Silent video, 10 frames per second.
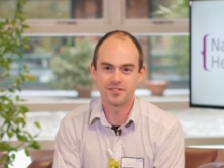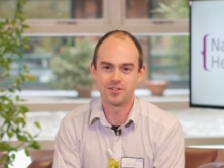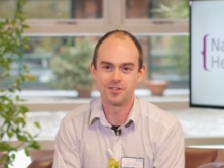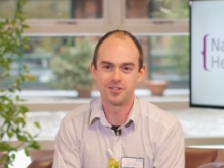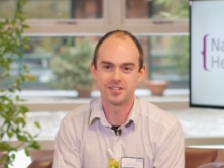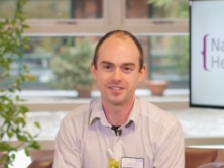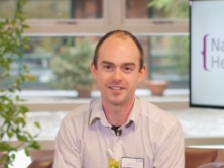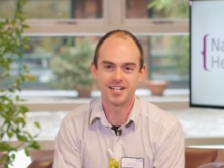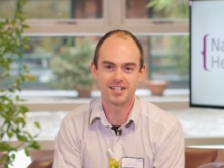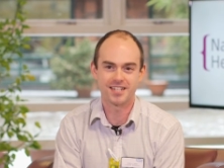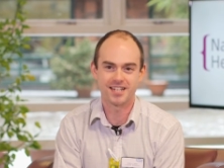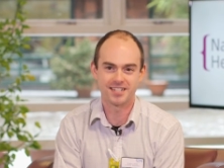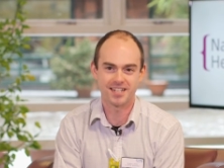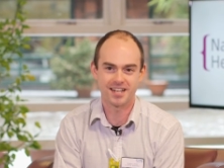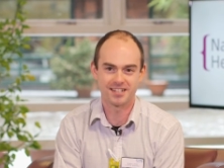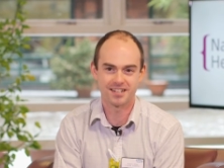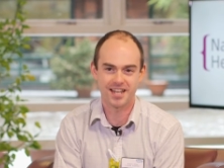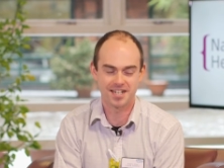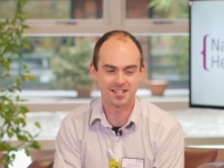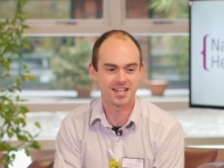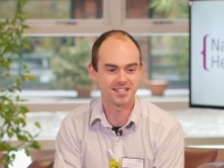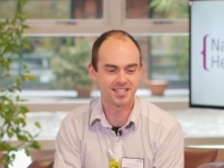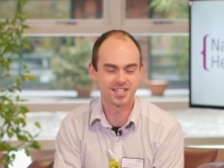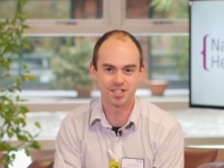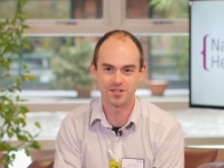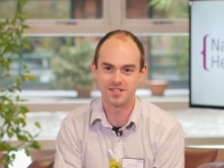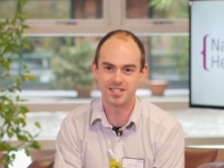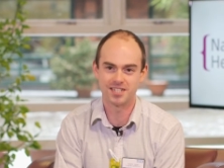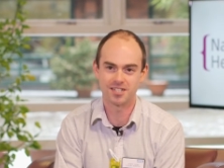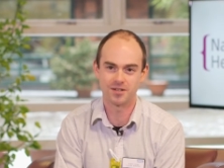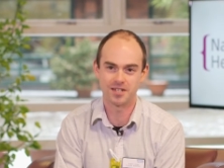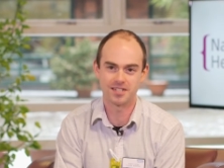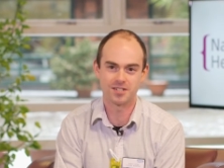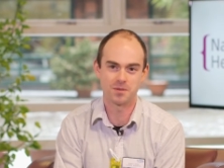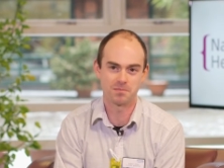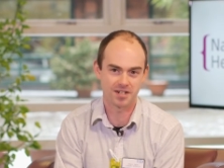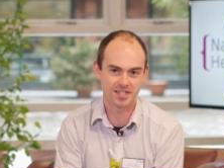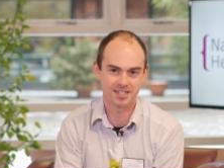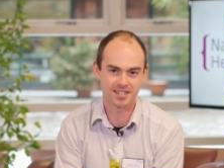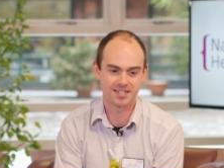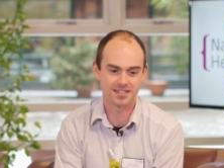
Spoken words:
for HSST students is to embrace it.